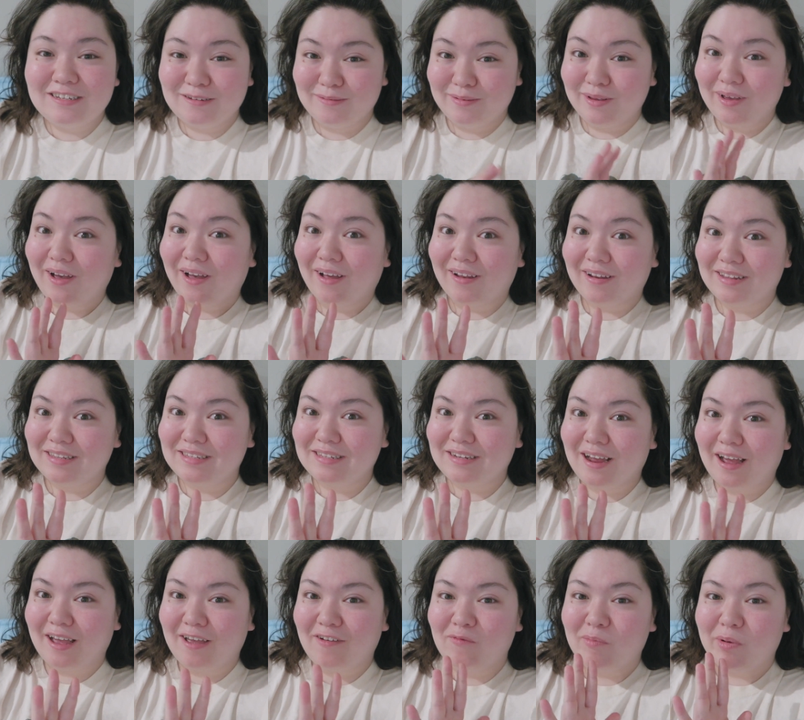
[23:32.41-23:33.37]
to be honest,
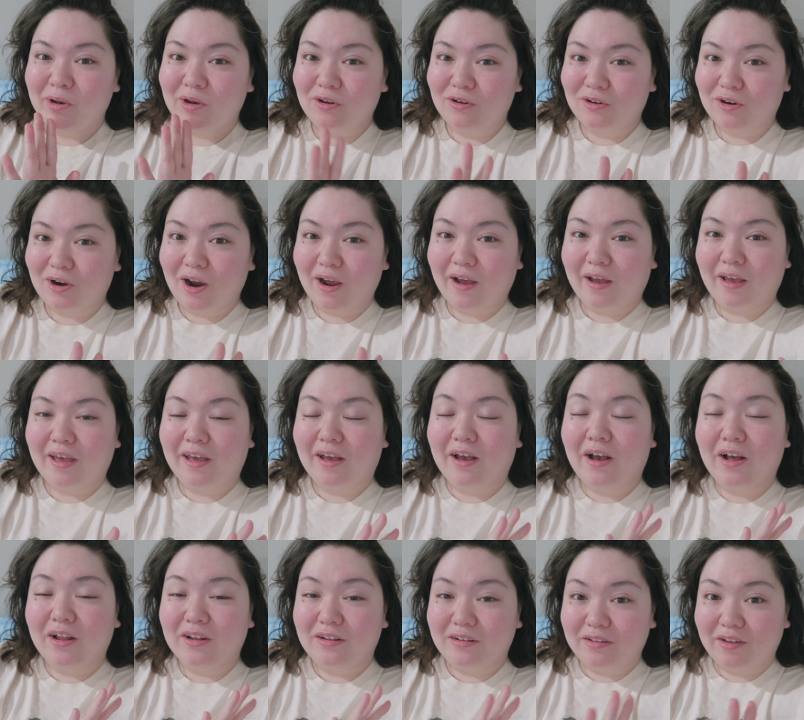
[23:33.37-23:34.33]
I've been crying
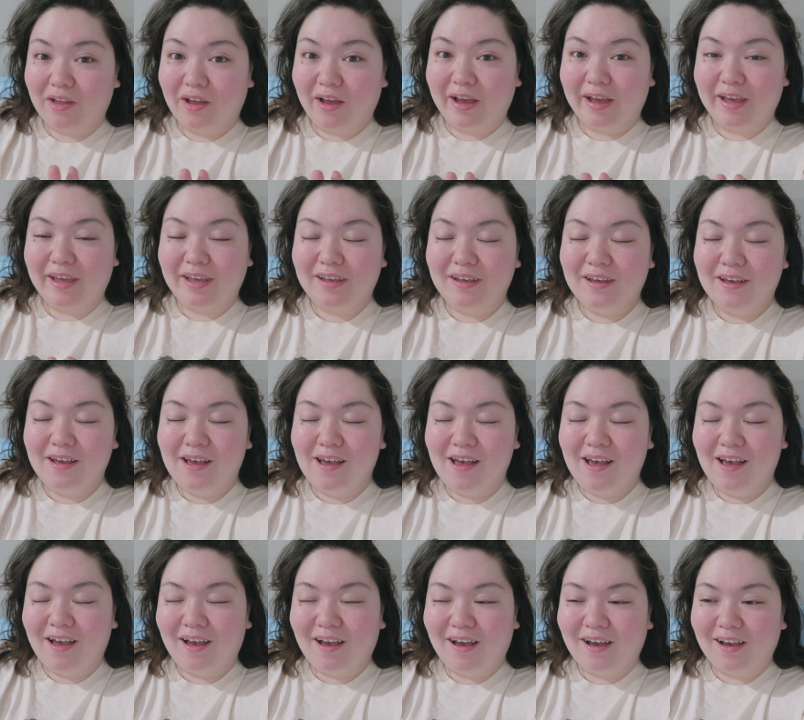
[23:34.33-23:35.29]
a lot.
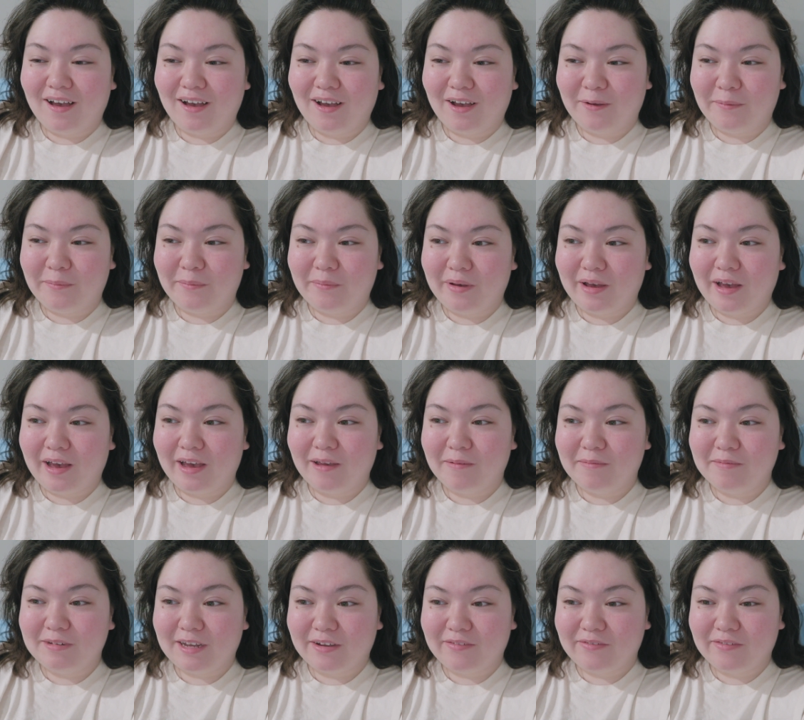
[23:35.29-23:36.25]
Um,
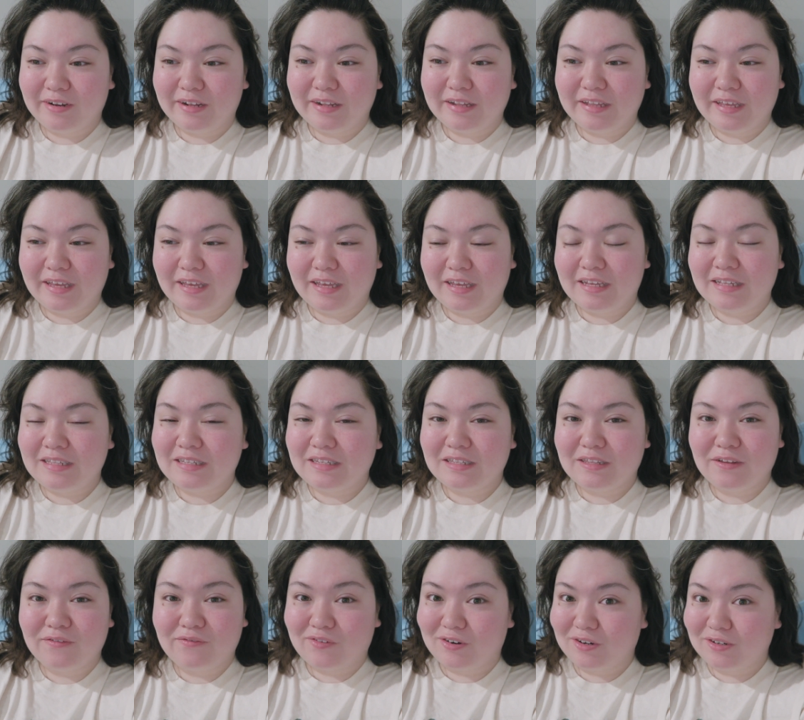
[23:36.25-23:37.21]
I'm definitely, it's
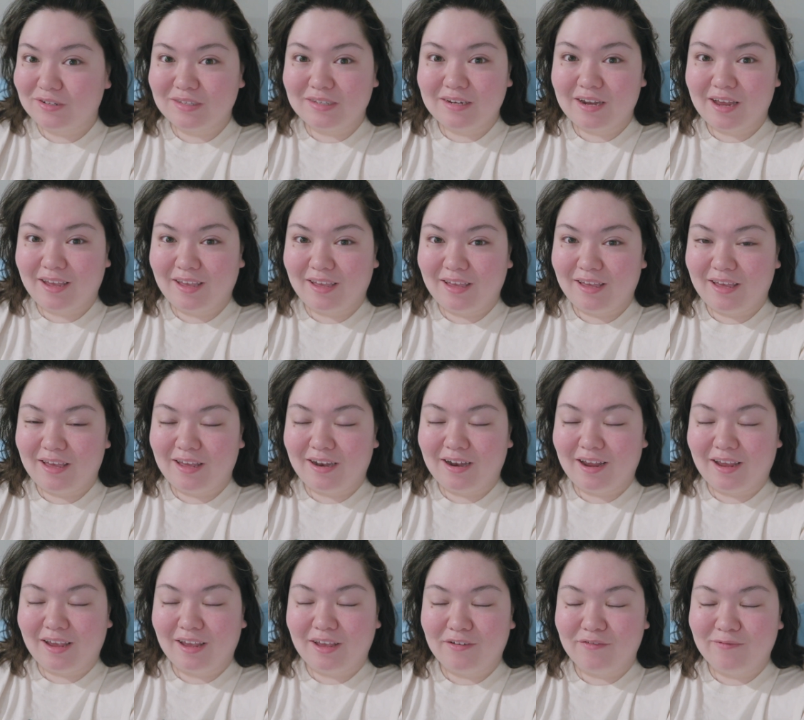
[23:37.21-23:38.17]
the first night and
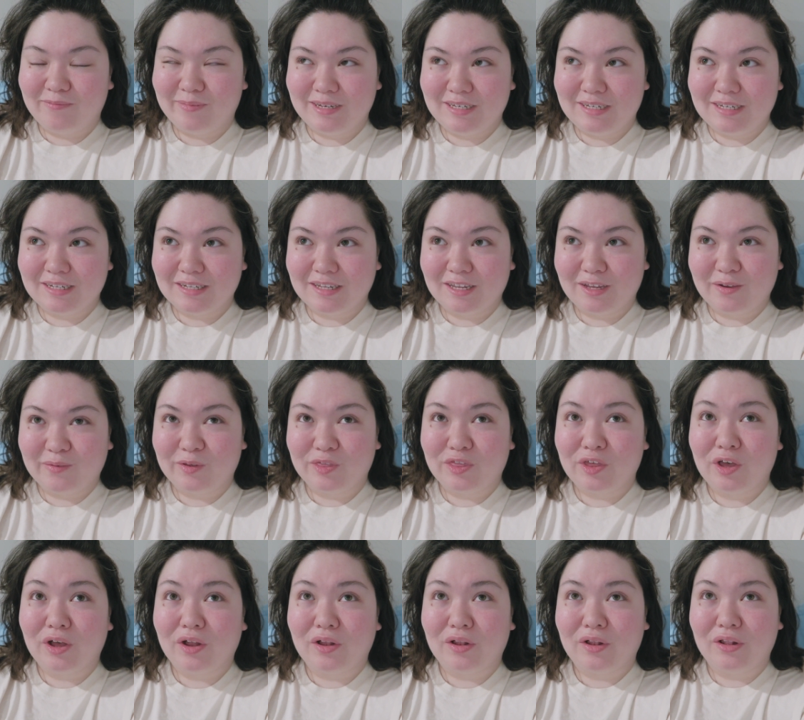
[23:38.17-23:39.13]
I have been dealing
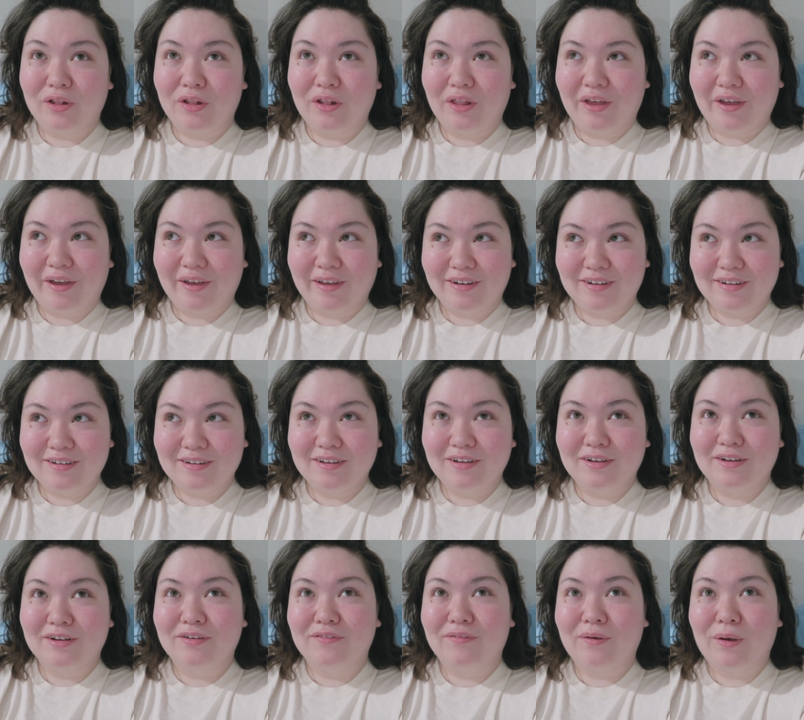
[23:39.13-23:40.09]
with a lot
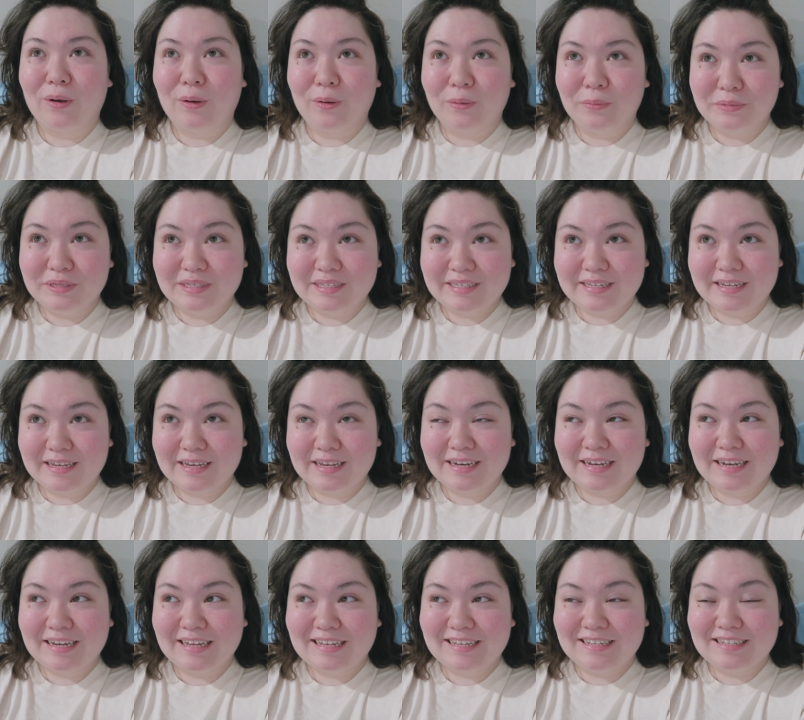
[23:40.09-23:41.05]
of
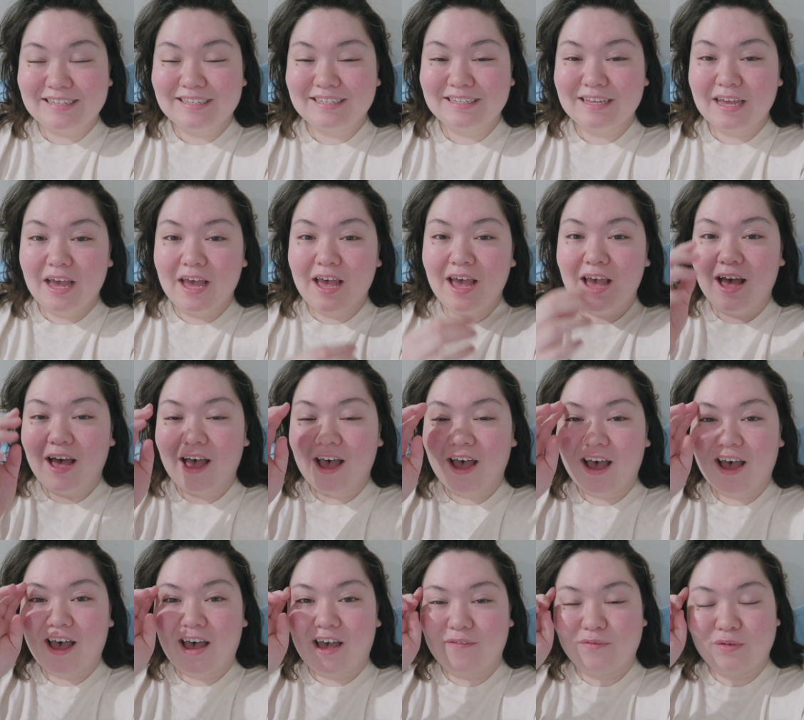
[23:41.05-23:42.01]
homesickness.
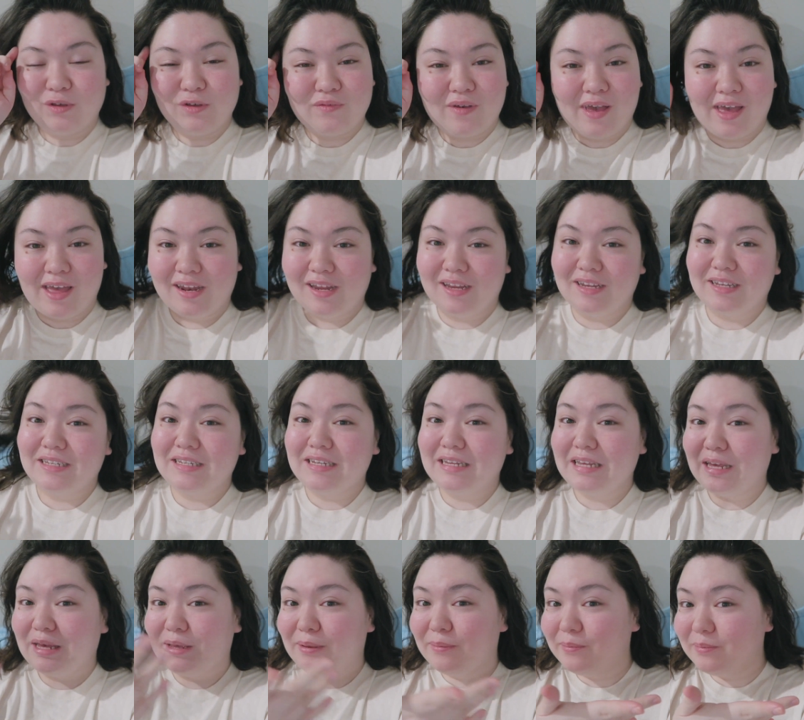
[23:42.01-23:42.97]
Uh, if you have any
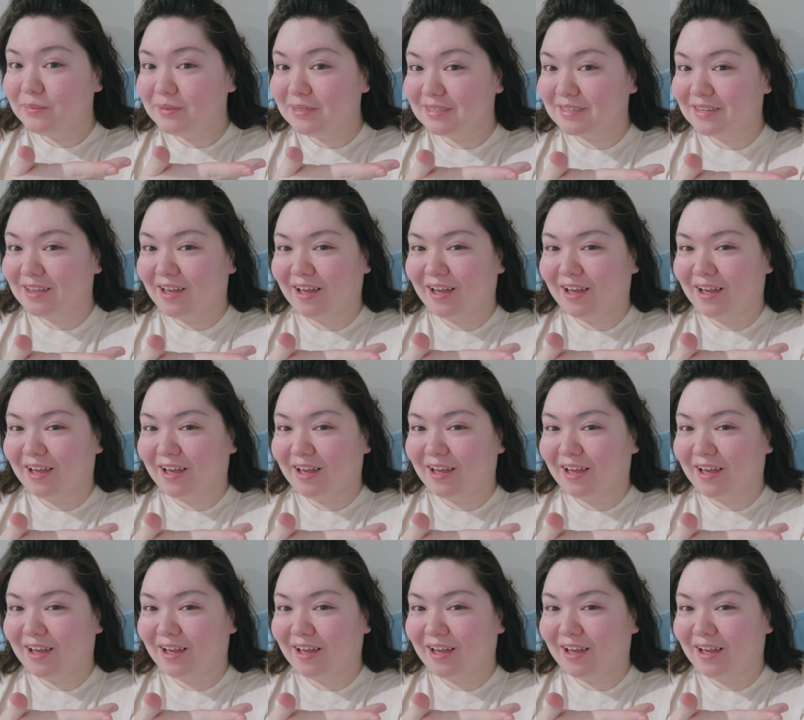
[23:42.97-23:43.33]
tips